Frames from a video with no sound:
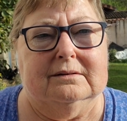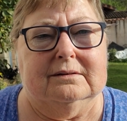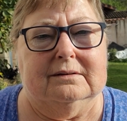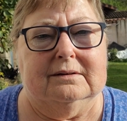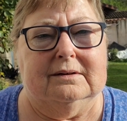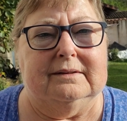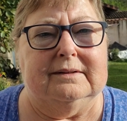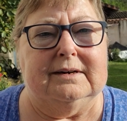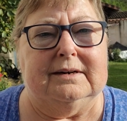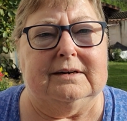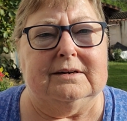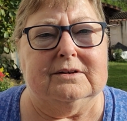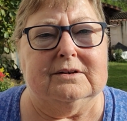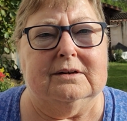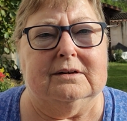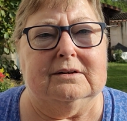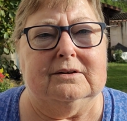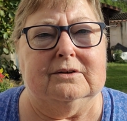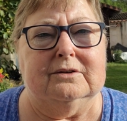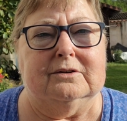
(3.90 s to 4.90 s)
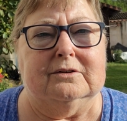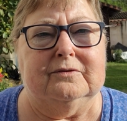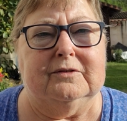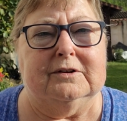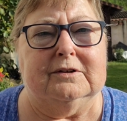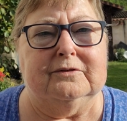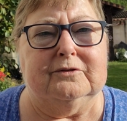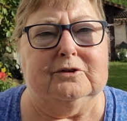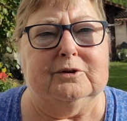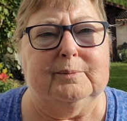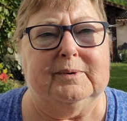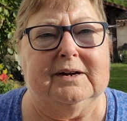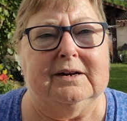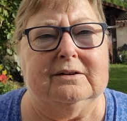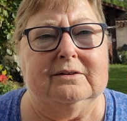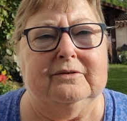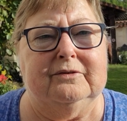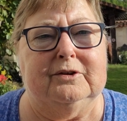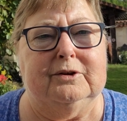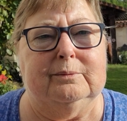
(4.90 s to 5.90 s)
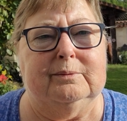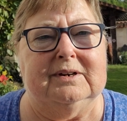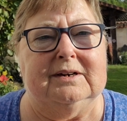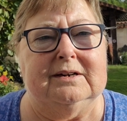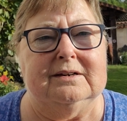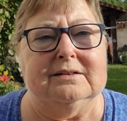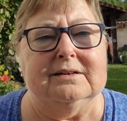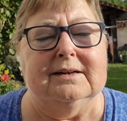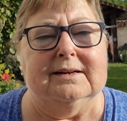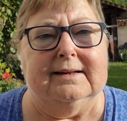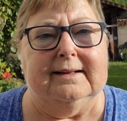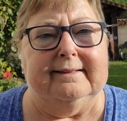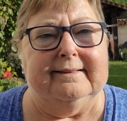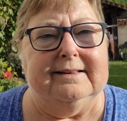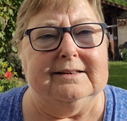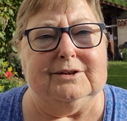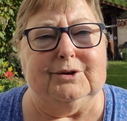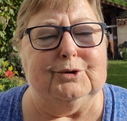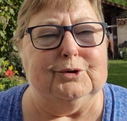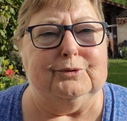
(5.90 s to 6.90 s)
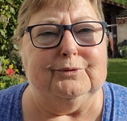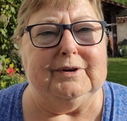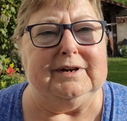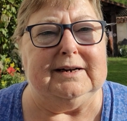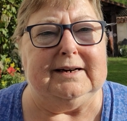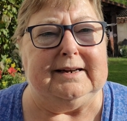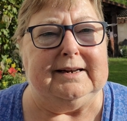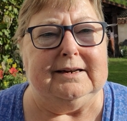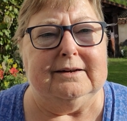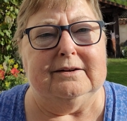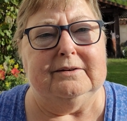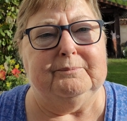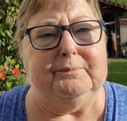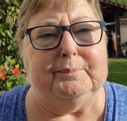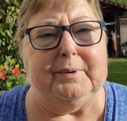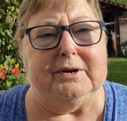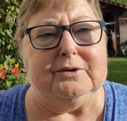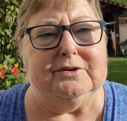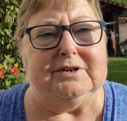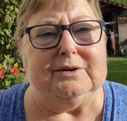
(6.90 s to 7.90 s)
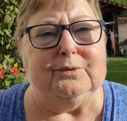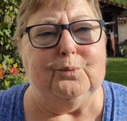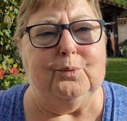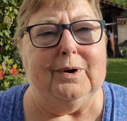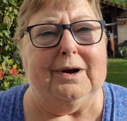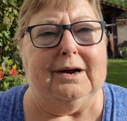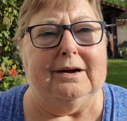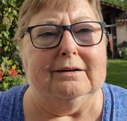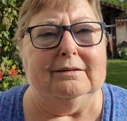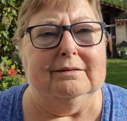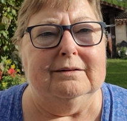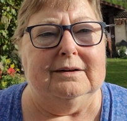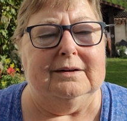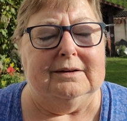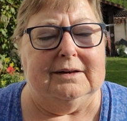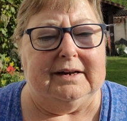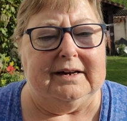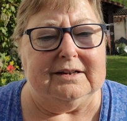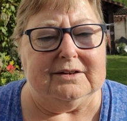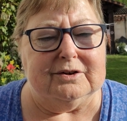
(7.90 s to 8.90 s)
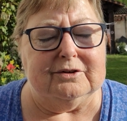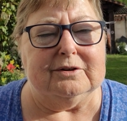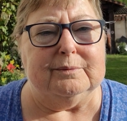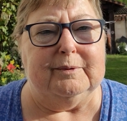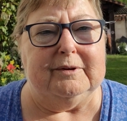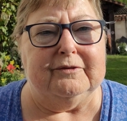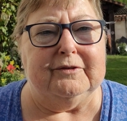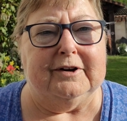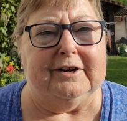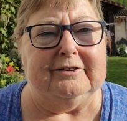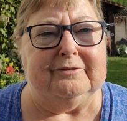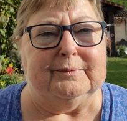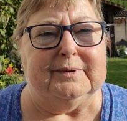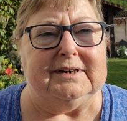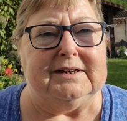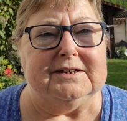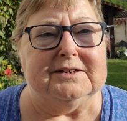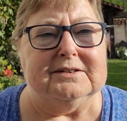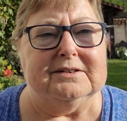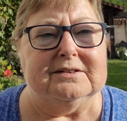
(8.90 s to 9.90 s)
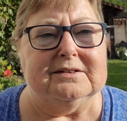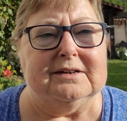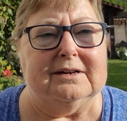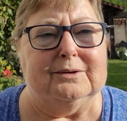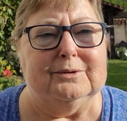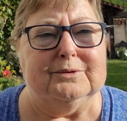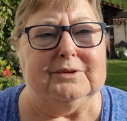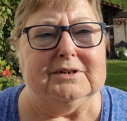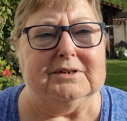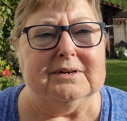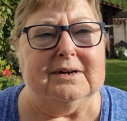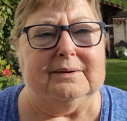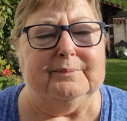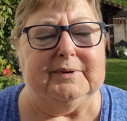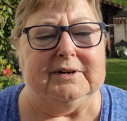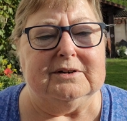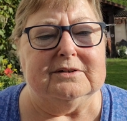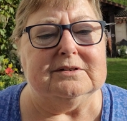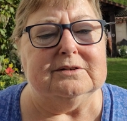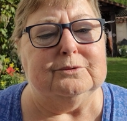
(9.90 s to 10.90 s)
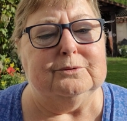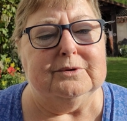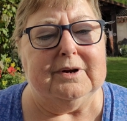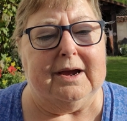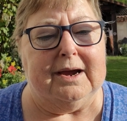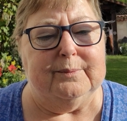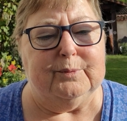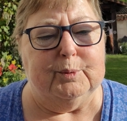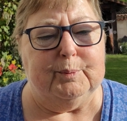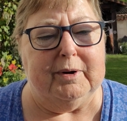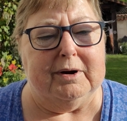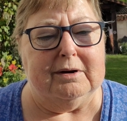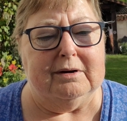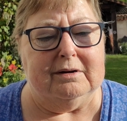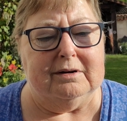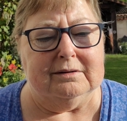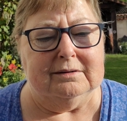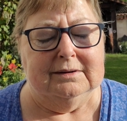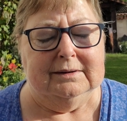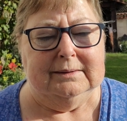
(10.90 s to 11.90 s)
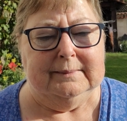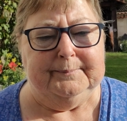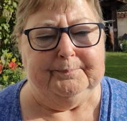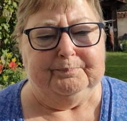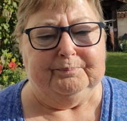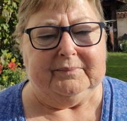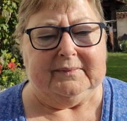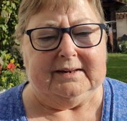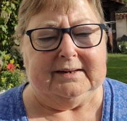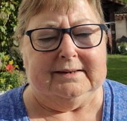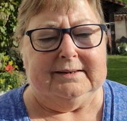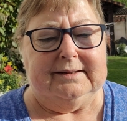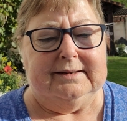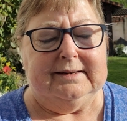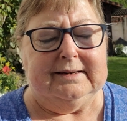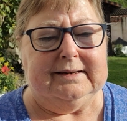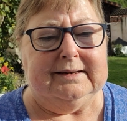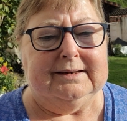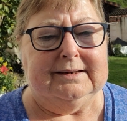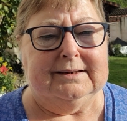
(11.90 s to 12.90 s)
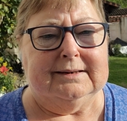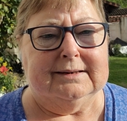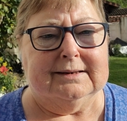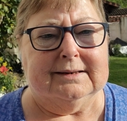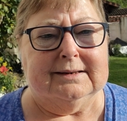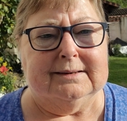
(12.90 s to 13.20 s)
and then it turned off after about a few minutes. It's not really boding well. It took me 5 minutes to set all this up because it all came apart, and the